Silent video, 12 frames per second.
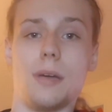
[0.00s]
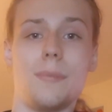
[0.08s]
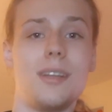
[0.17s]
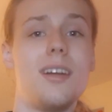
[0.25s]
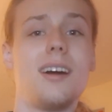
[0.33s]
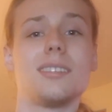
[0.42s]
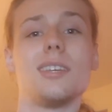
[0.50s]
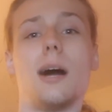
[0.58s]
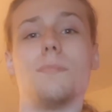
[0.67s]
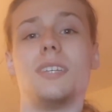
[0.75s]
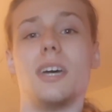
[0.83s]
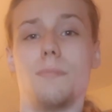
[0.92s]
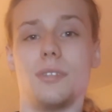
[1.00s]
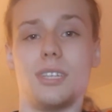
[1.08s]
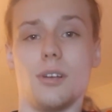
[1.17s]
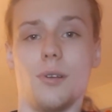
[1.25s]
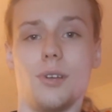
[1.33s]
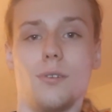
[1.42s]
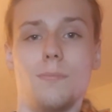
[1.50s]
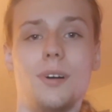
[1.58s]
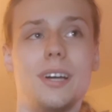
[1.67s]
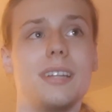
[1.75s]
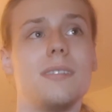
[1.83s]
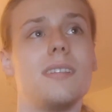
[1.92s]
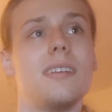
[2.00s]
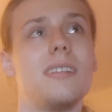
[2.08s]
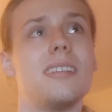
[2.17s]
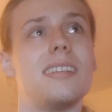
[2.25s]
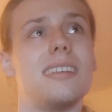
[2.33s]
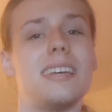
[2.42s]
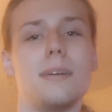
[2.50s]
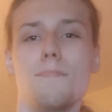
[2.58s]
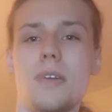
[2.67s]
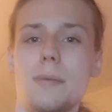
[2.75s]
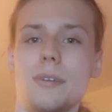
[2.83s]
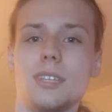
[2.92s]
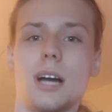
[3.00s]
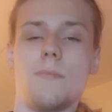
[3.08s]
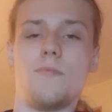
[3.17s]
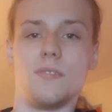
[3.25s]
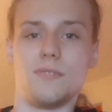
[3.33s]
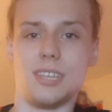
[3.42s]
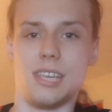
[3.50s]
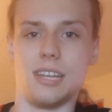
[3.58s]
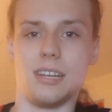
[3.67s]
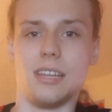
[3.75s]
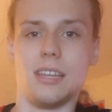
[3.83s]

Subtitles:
I mean, not top 10 material, but maybe top 15.